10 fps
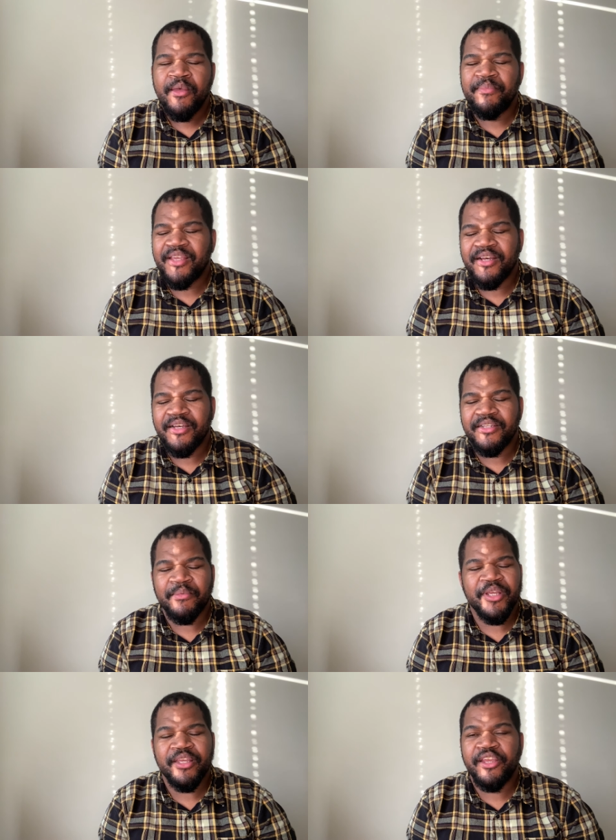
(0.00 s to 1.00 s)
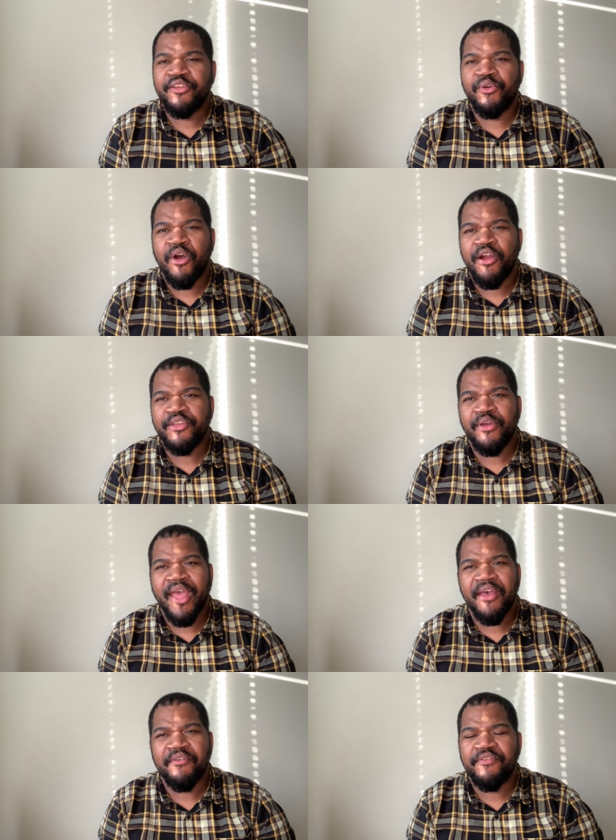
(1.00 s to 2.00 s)
Because, I mean, here you are, you
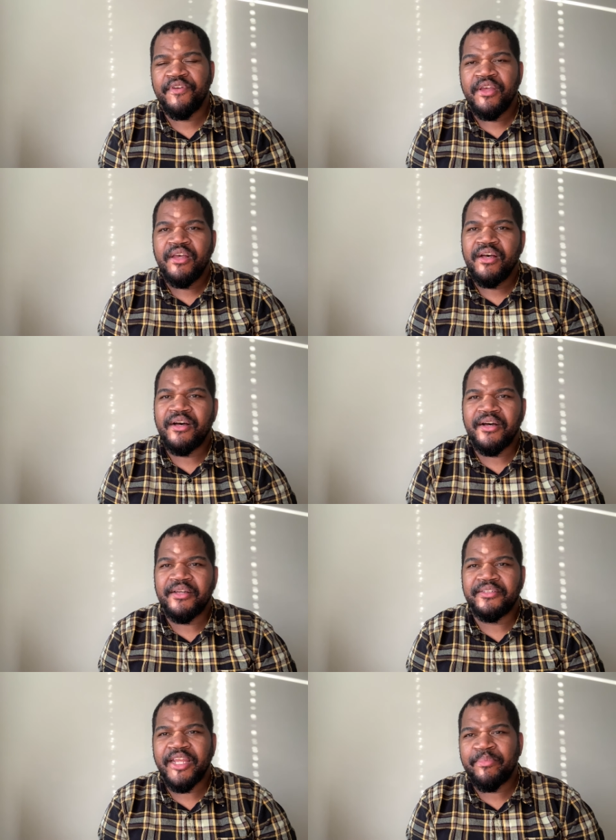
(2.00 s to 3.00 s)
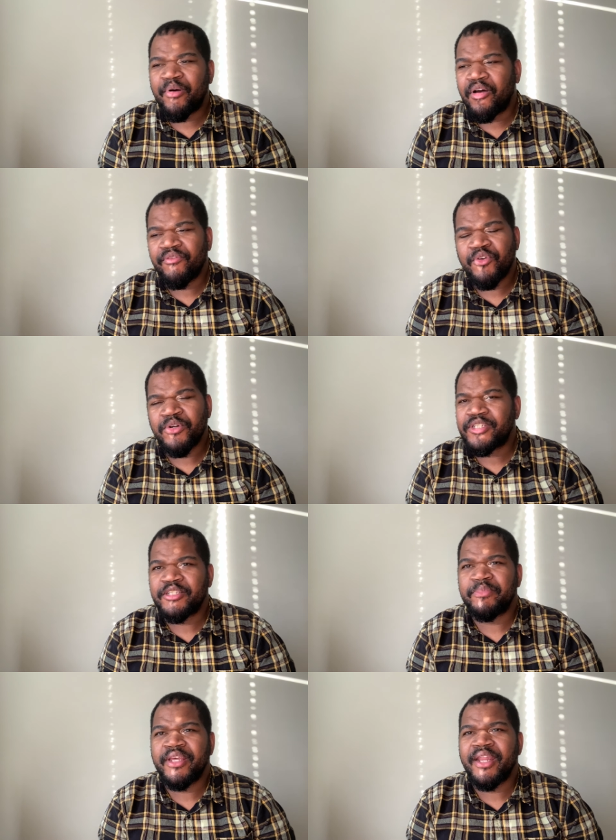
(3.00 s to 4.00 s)
have Jake Paul, of course,
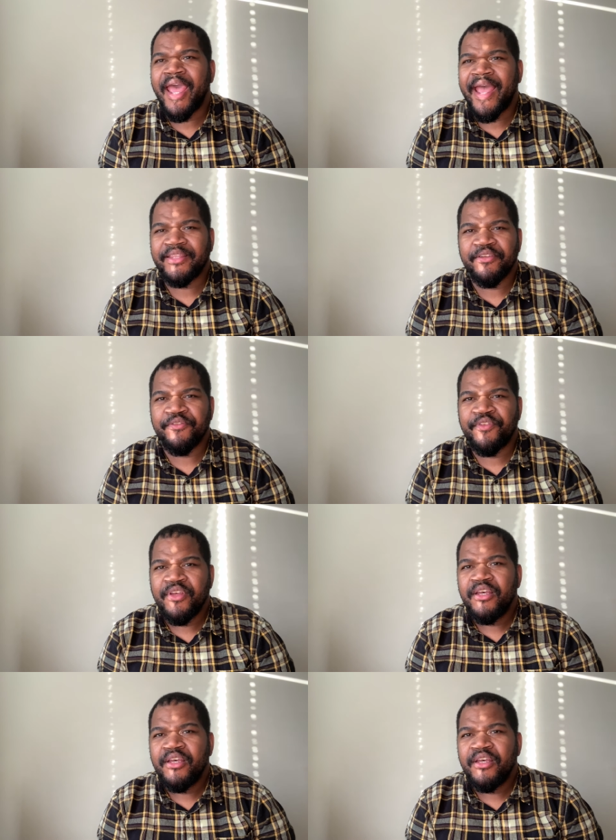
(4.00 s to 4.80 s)
has been active